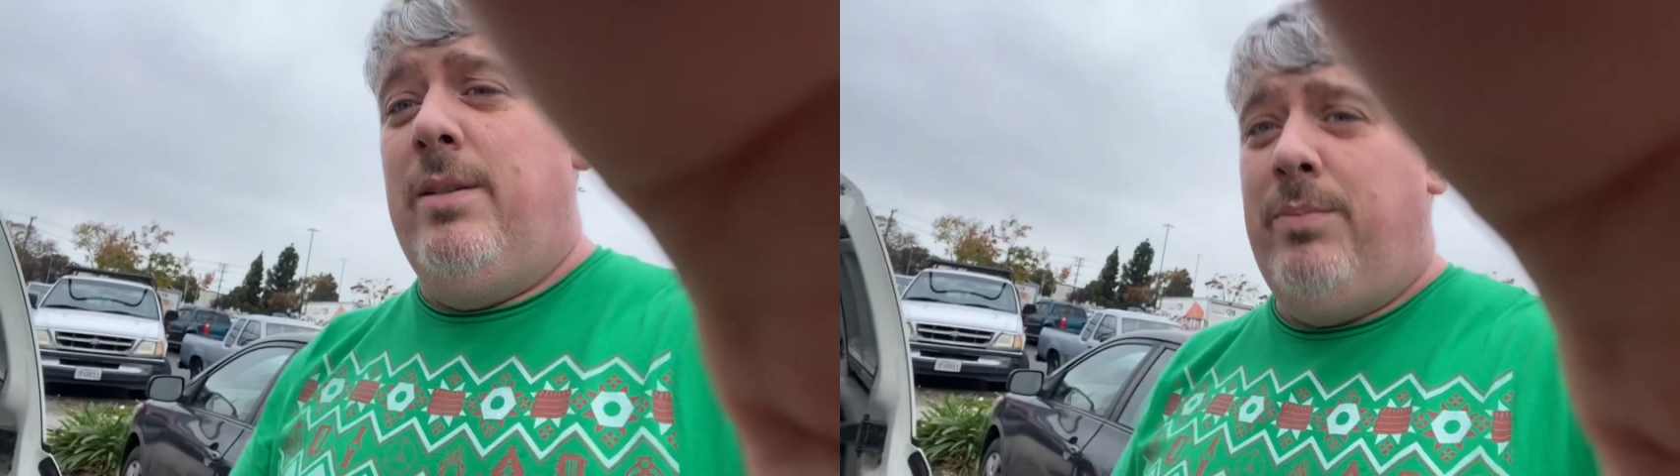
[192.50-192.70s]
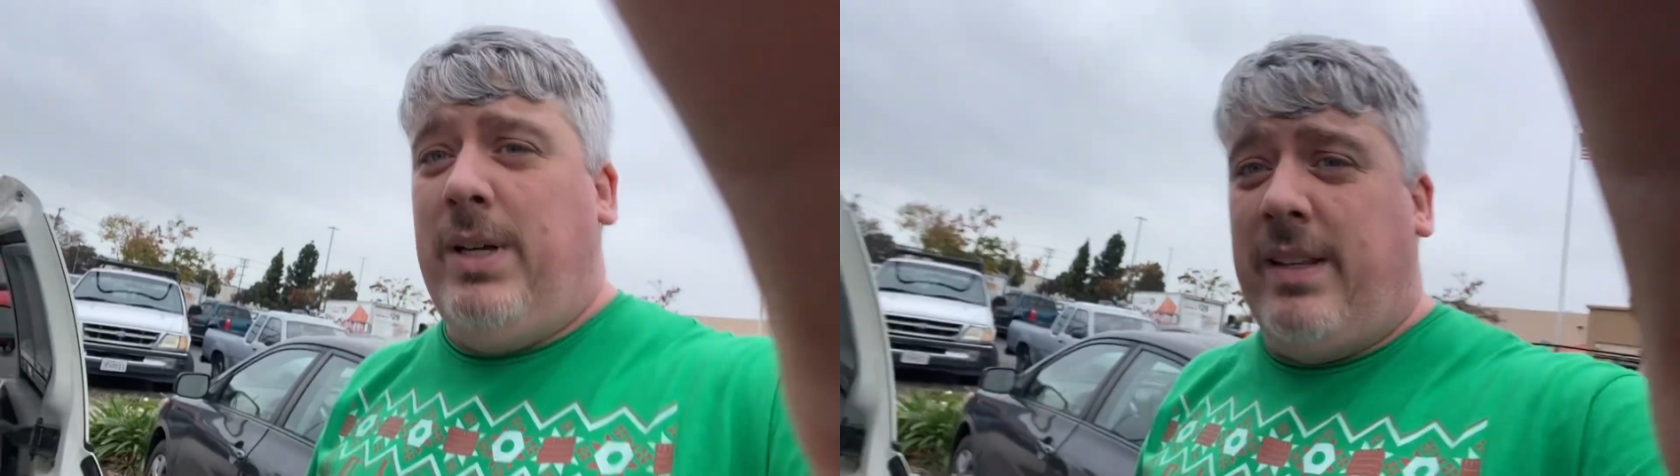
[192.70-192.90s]

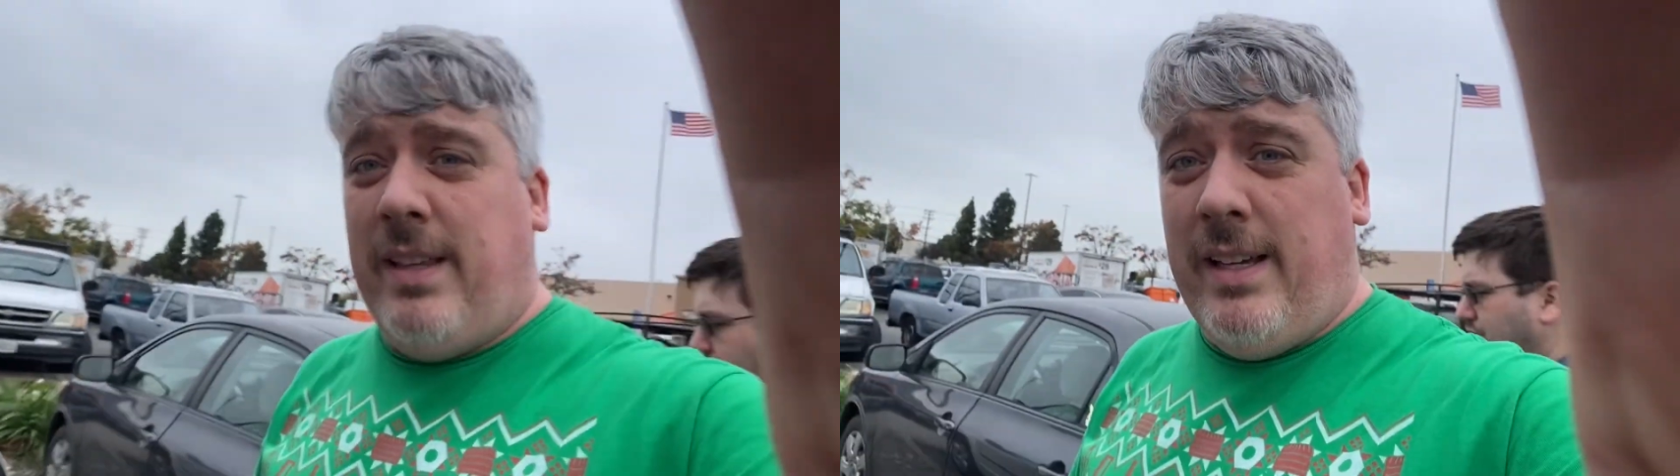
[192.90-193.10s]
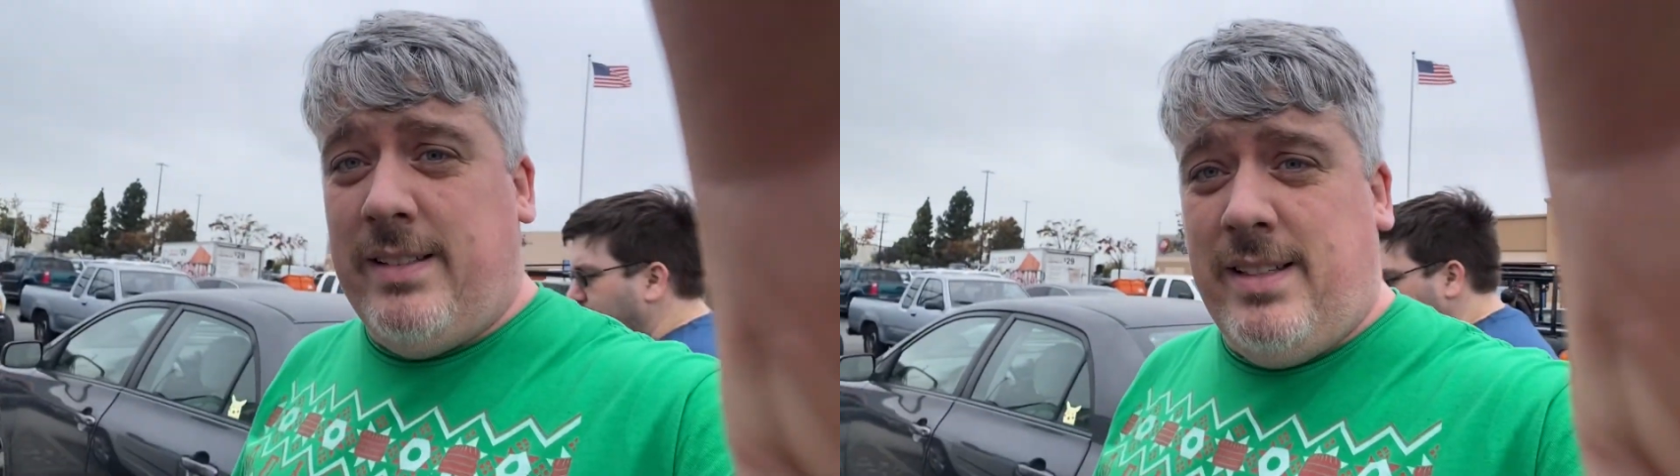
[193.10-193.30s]
Big
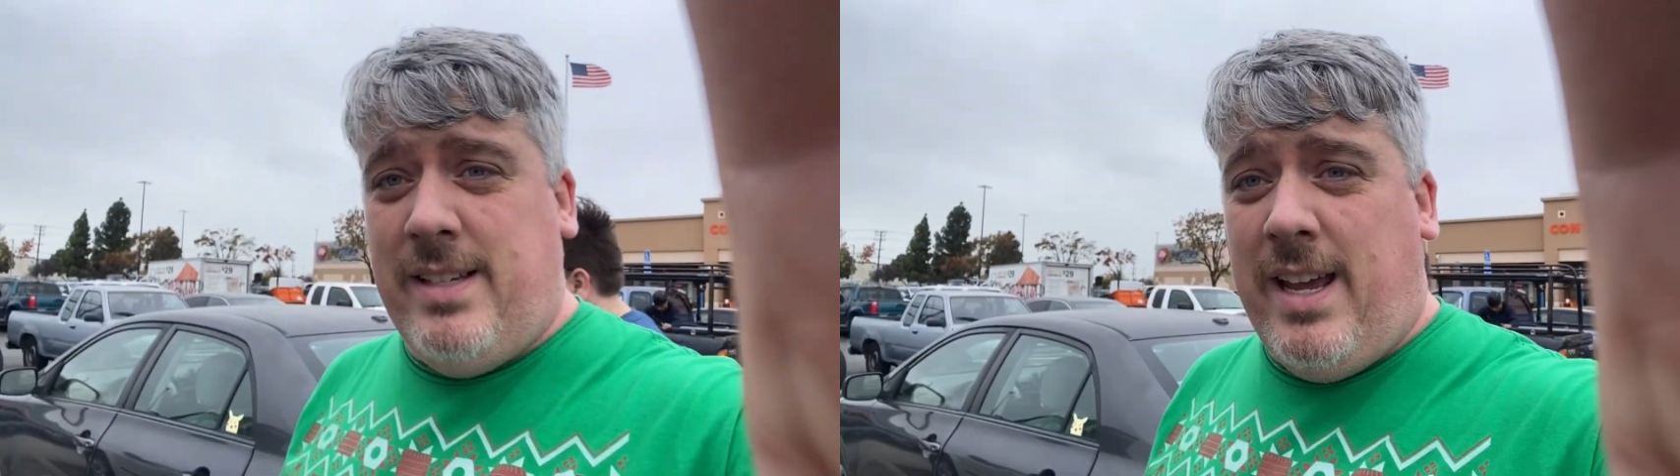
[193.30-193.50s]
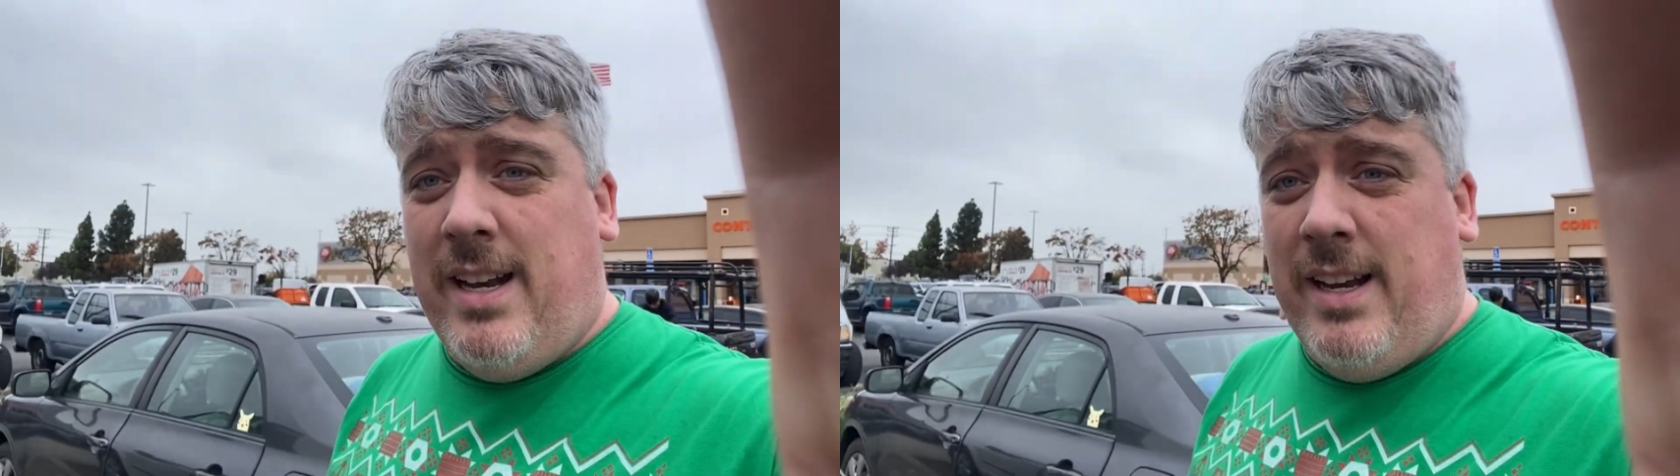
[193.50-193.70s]
thanks to
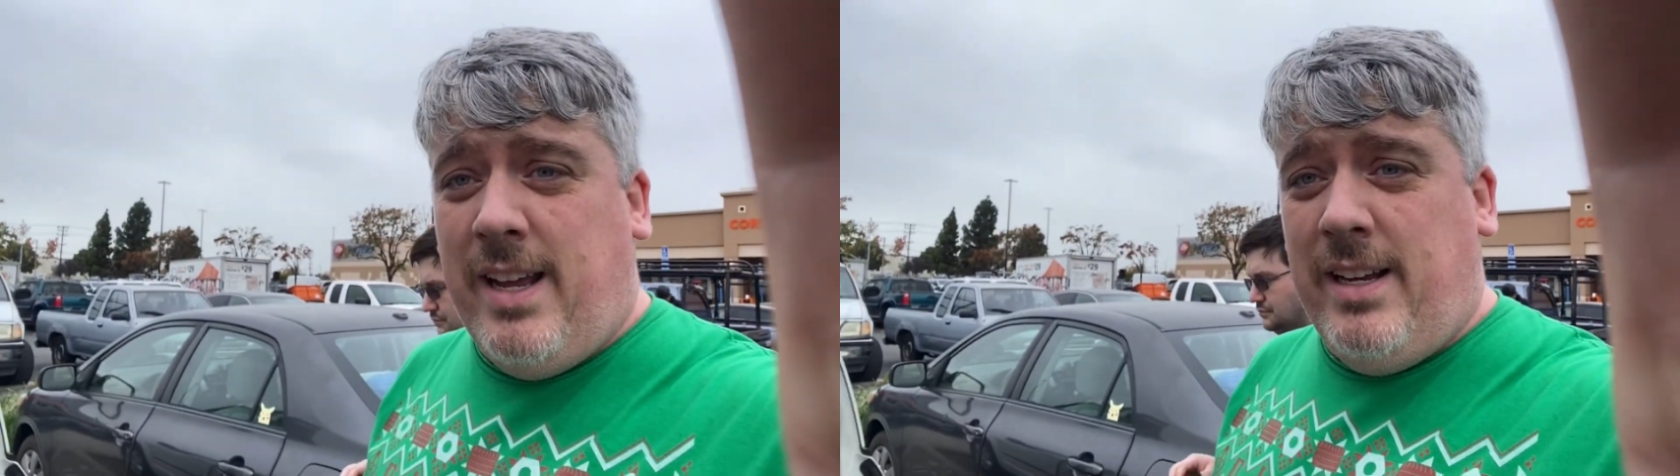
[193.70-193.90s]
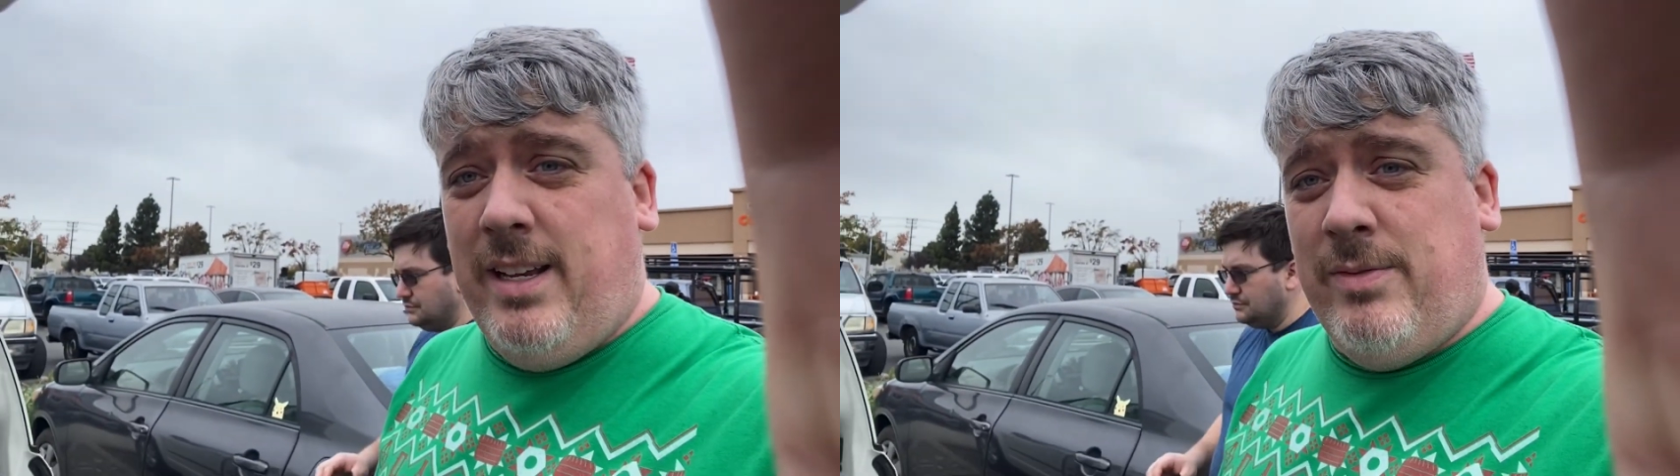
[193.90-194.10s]
Dan and
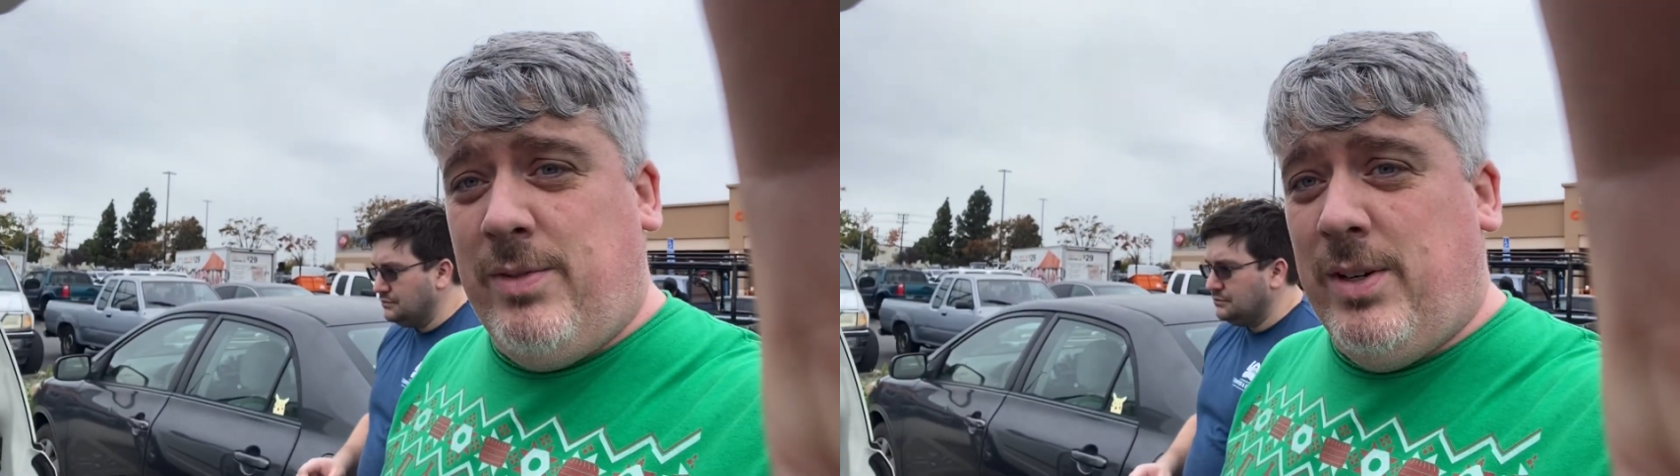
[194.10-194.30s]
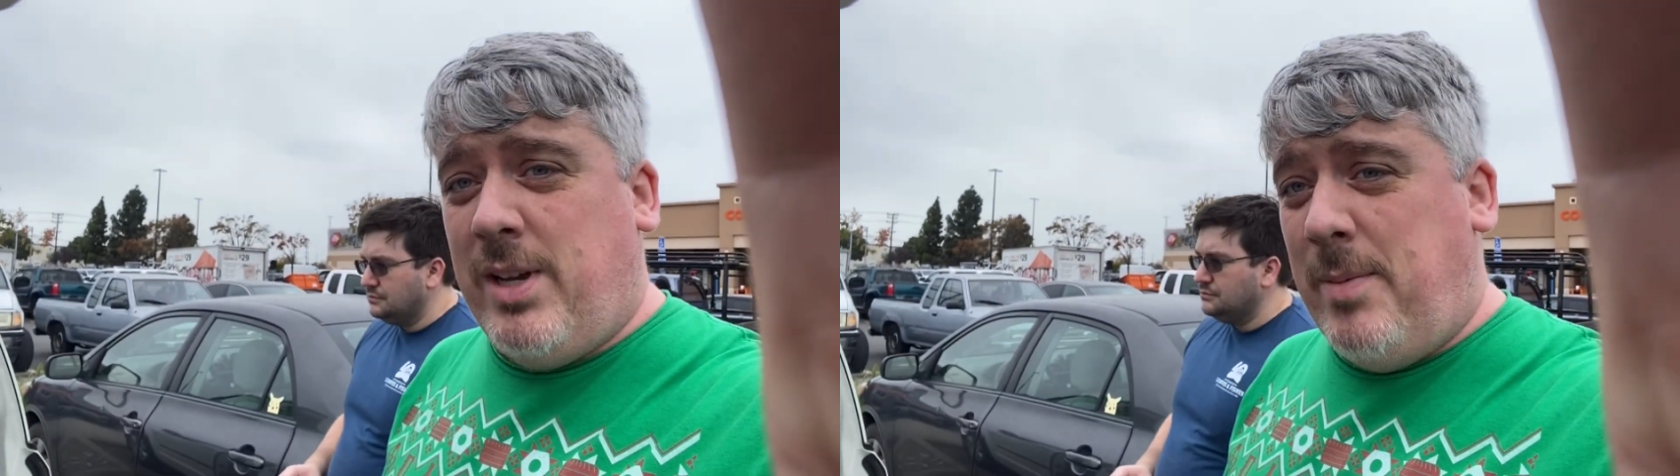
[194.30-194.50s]
Andy
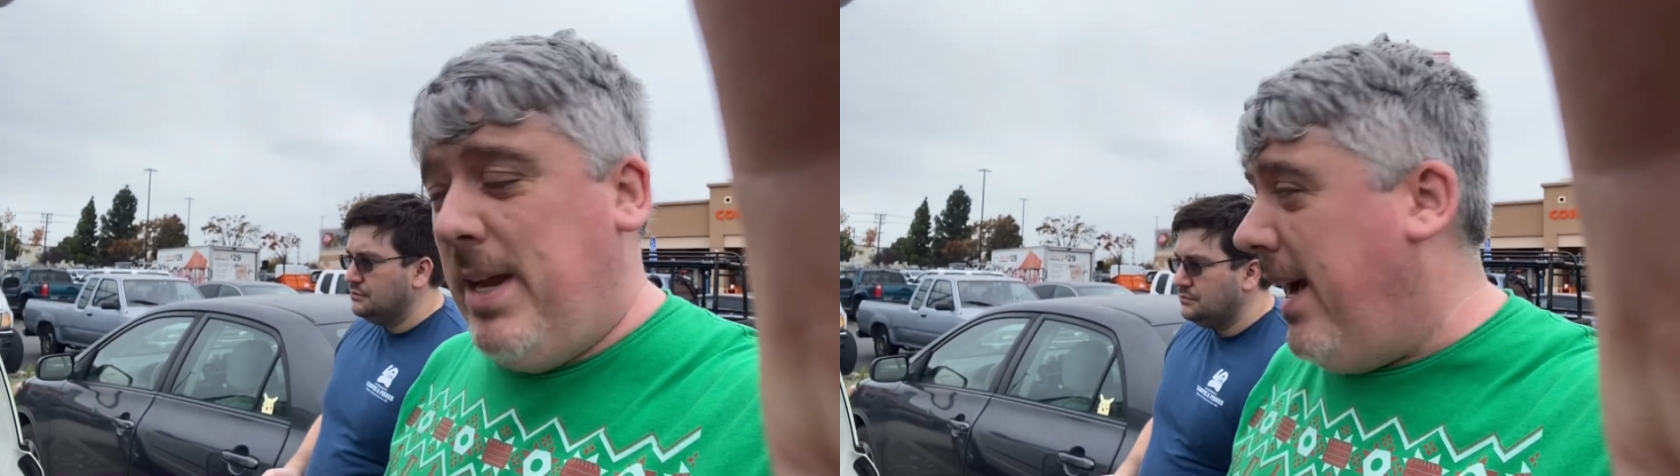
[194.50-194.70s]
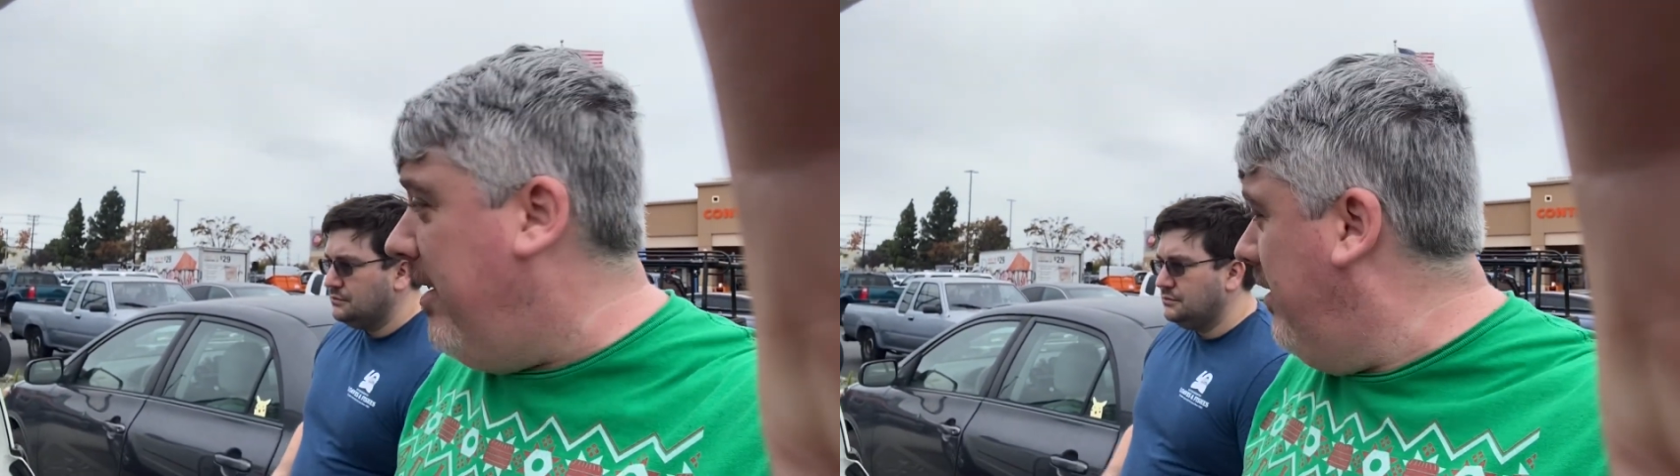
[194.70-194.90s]
for coming
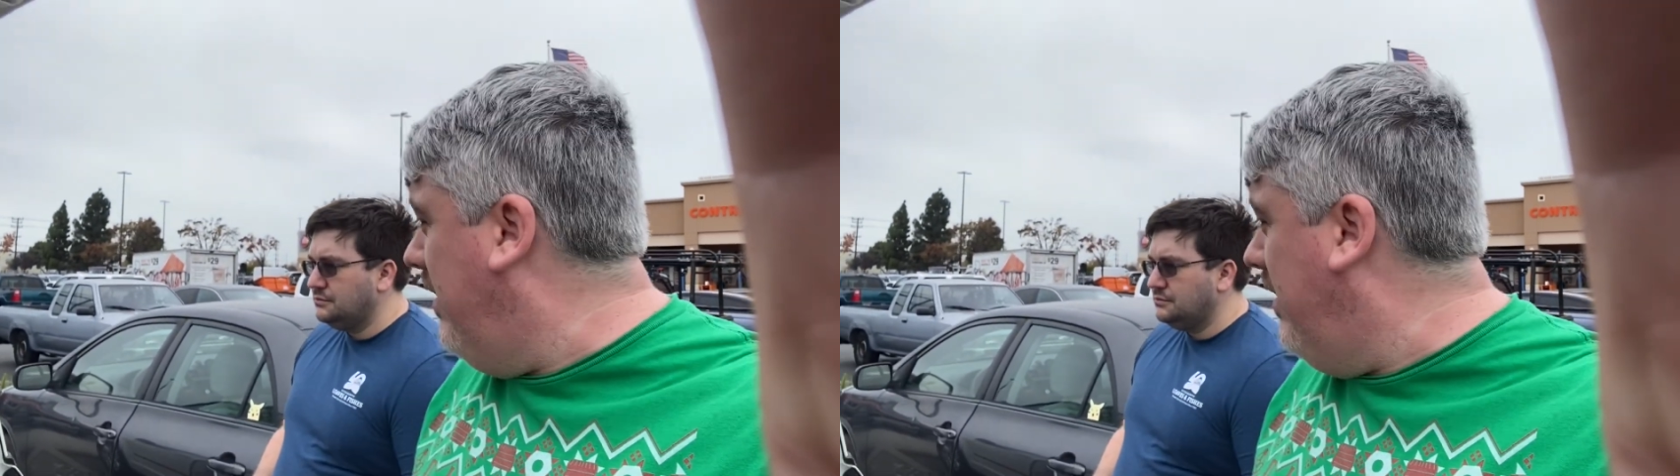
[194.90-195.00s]
out.